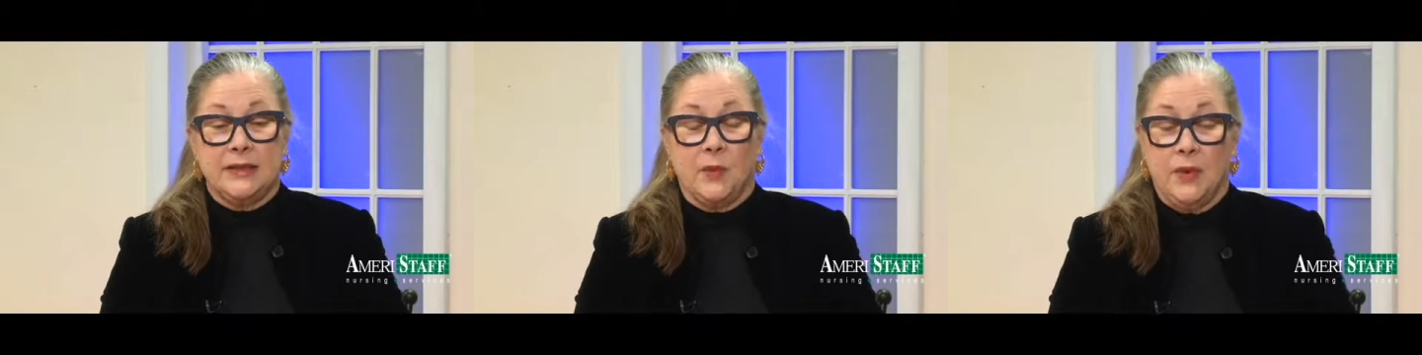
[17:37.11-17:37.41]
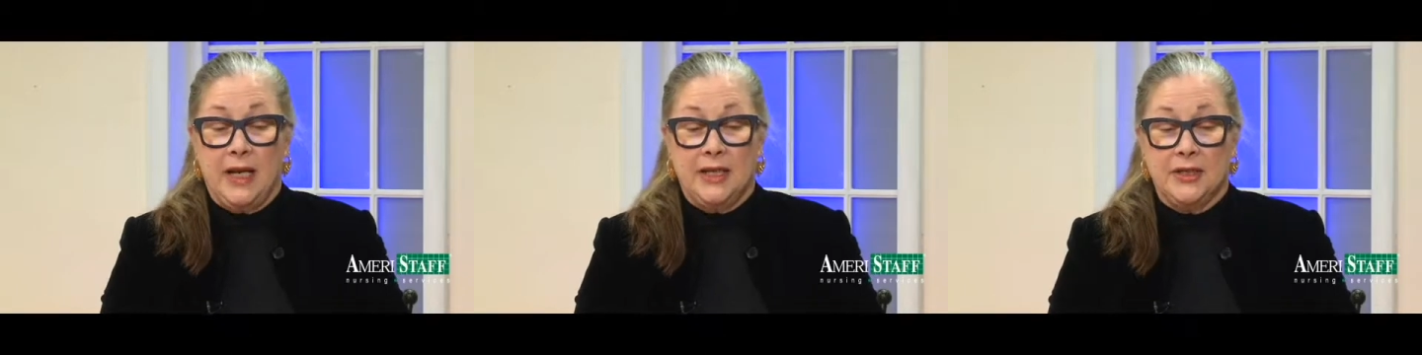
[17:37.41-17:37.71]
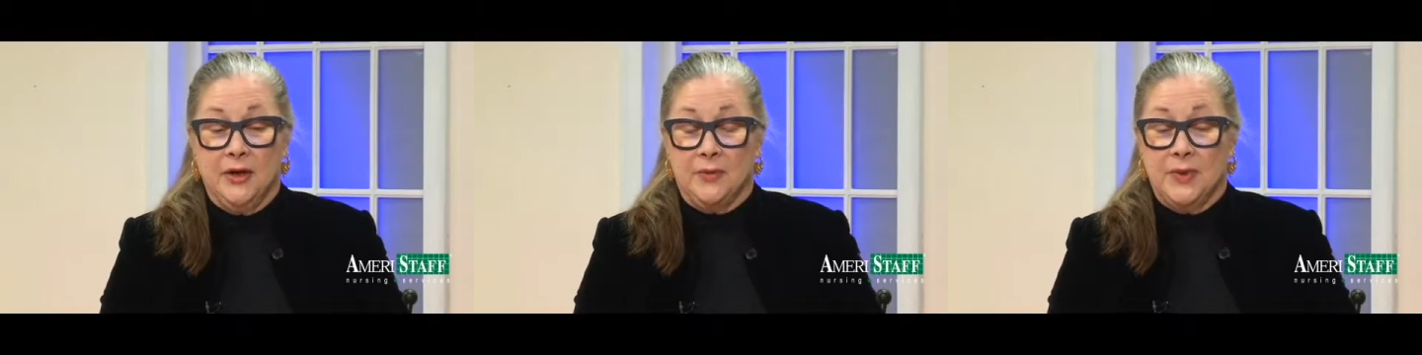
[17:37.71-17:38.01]
When I
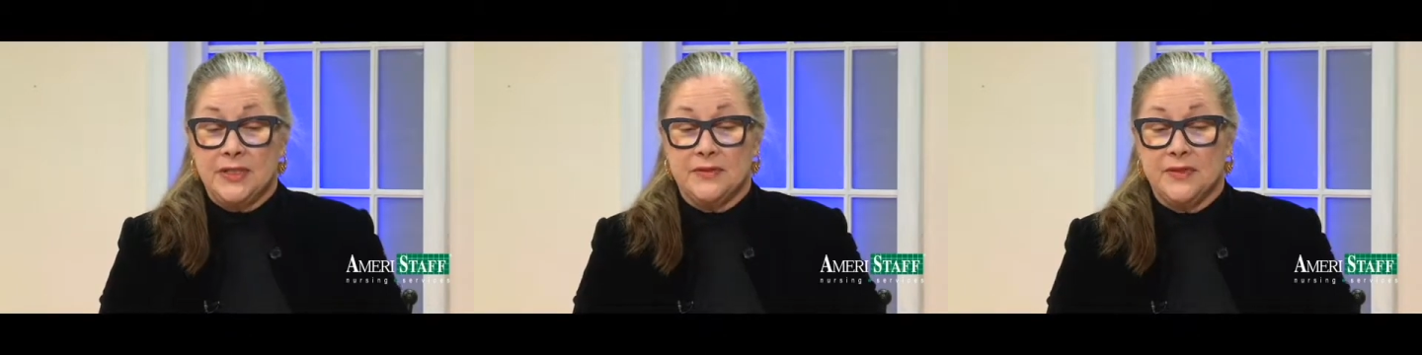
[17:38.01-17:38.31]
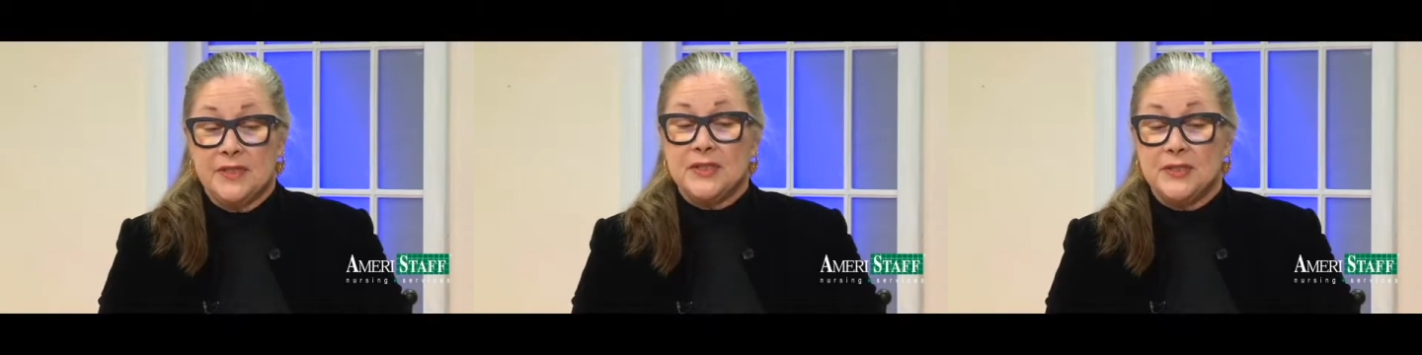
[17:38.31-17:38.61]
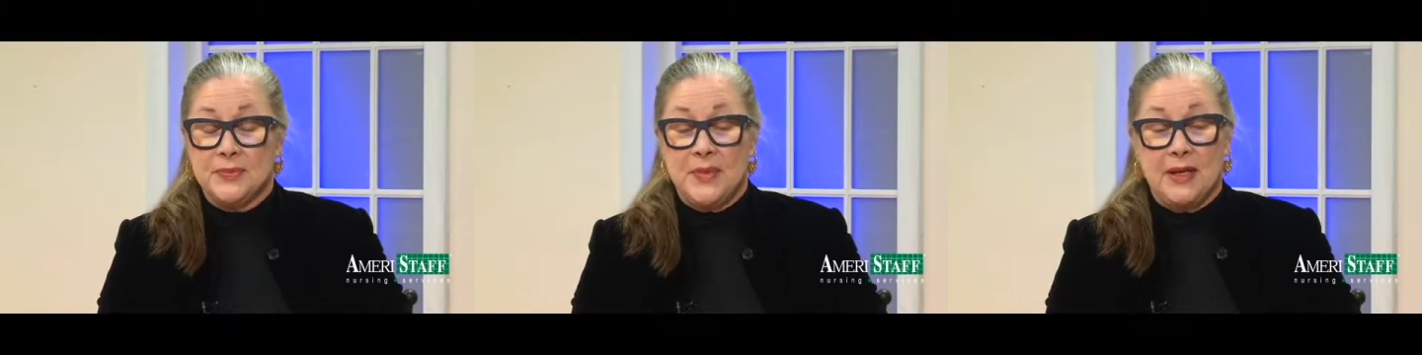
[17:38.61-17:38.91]
went to visit
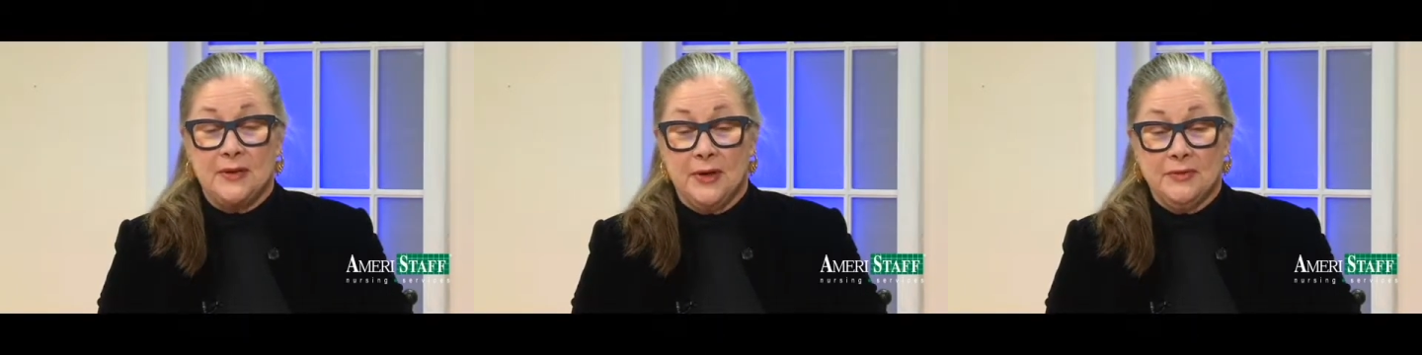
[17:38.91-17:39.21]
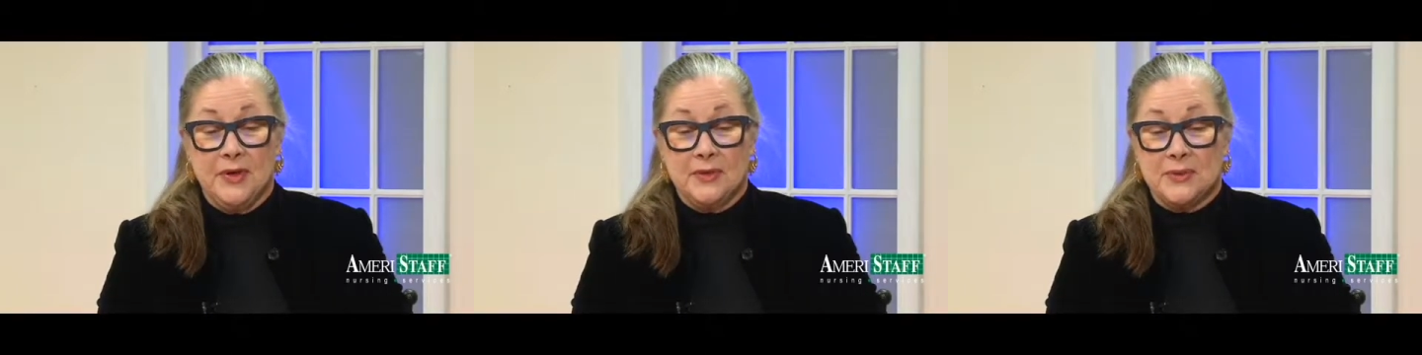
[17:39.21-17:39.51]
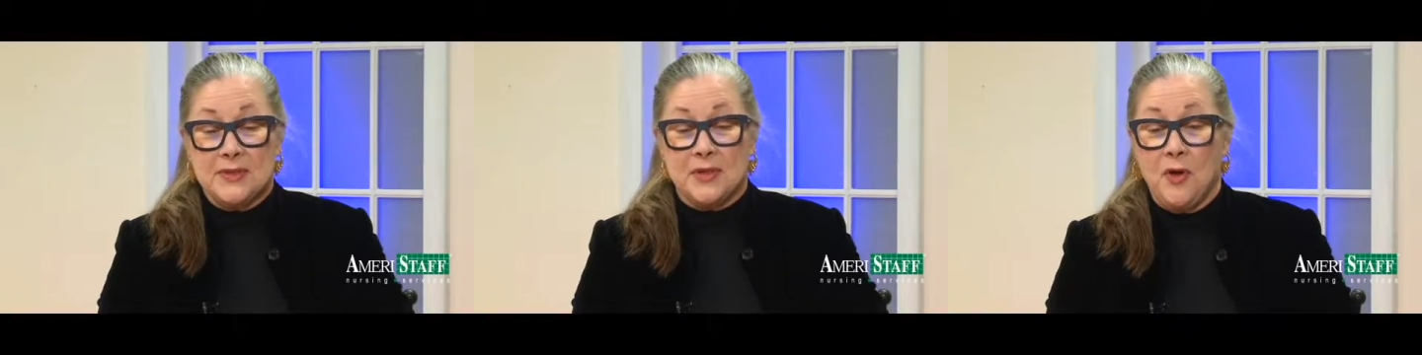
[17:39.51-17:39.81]
them, my grandfather
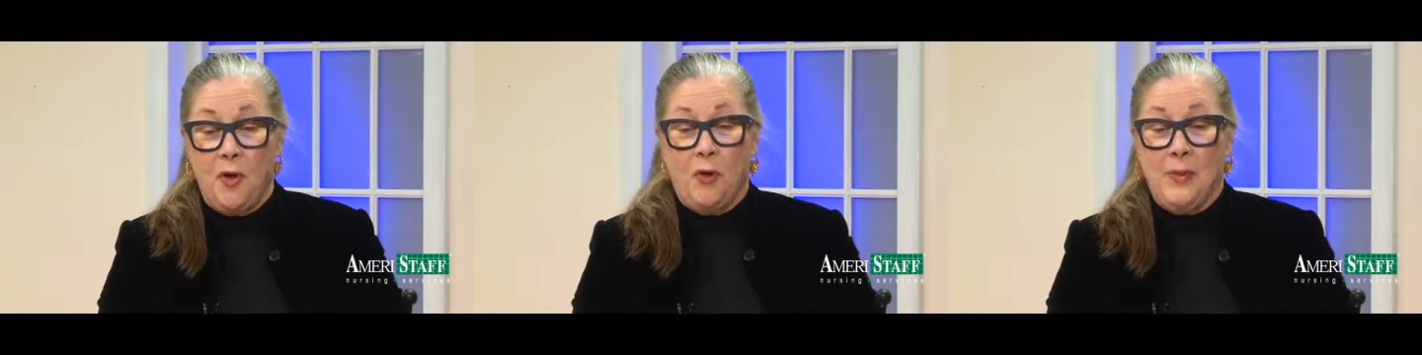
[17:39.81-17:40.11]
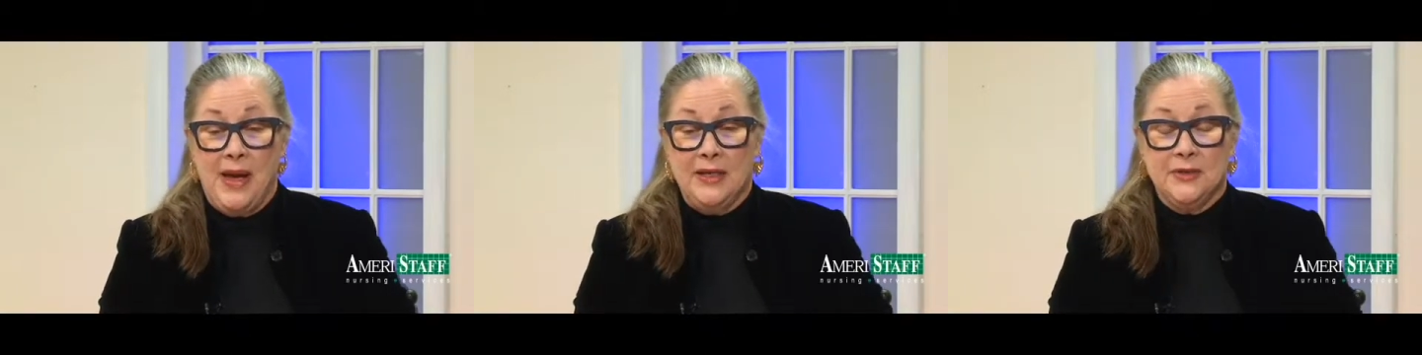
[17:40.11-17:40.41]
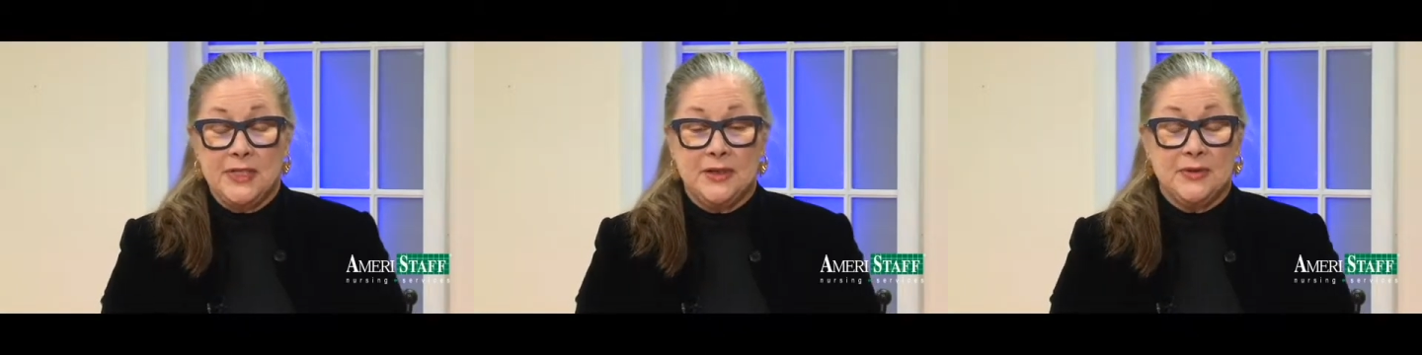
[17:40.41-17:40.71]
was a coal
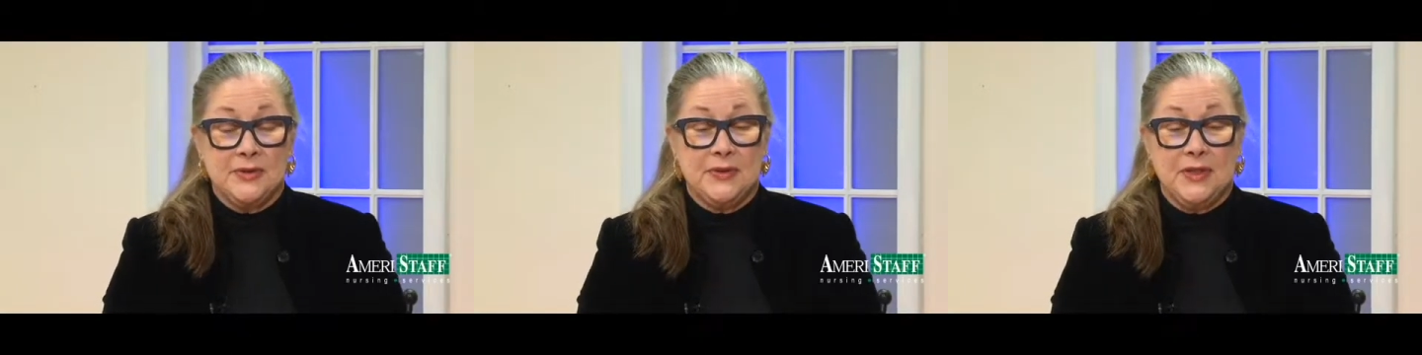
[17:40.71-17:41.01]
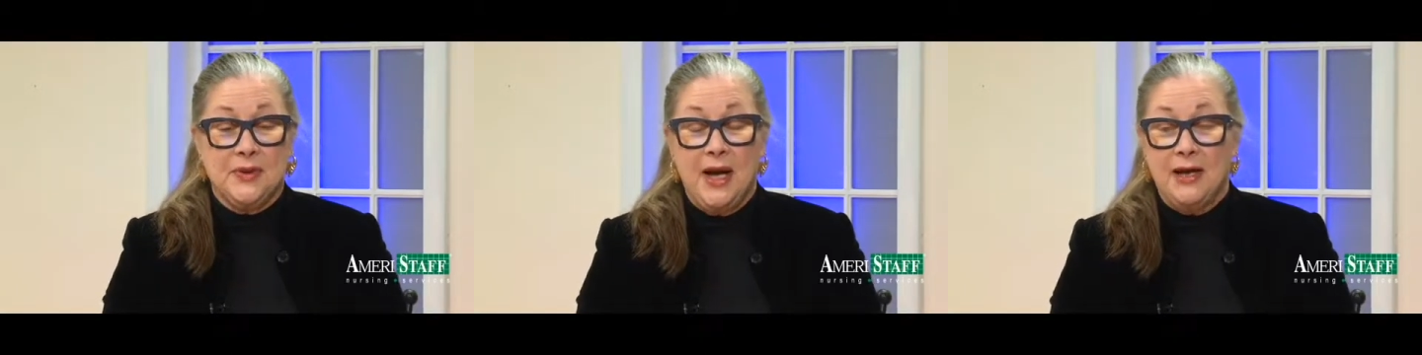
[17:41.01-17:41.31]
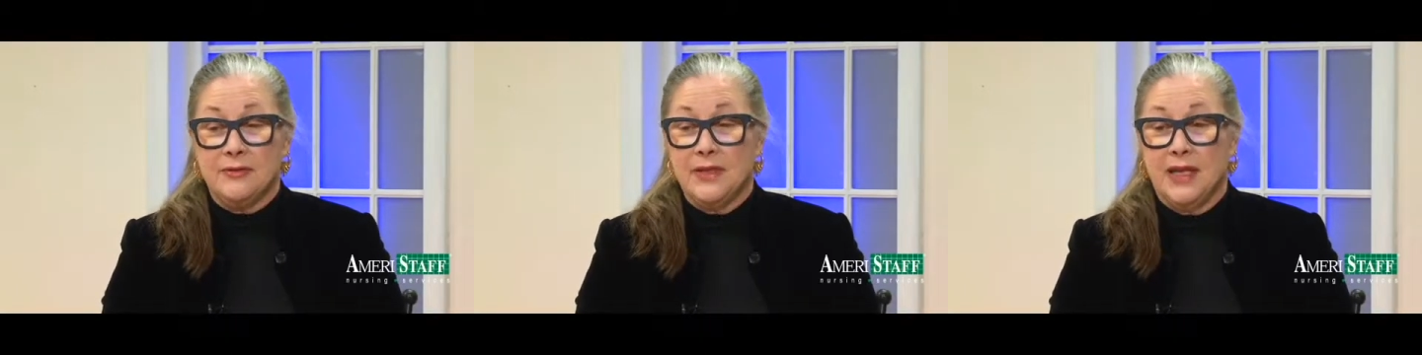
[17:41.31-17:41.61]
miner down in the
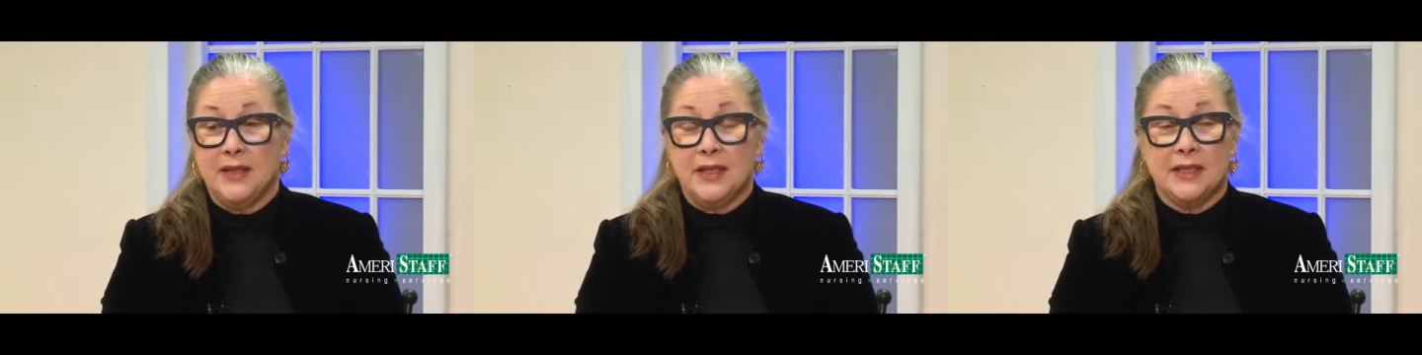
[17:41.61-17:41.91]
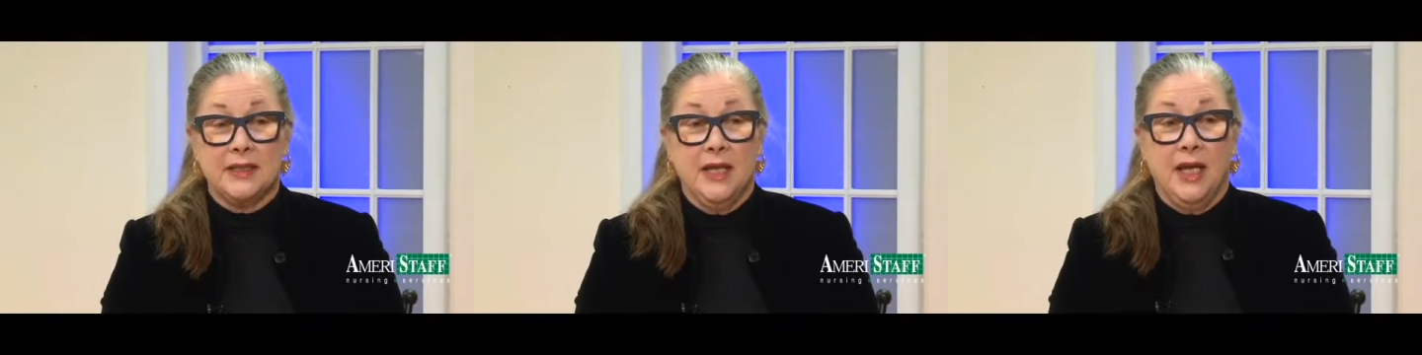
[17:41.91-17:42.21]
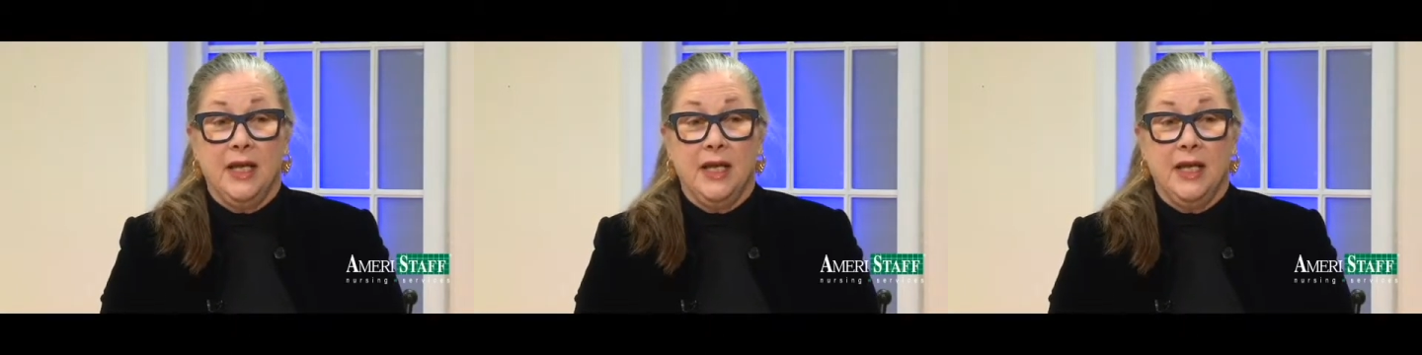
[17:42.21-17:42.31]
Ohio Valley, and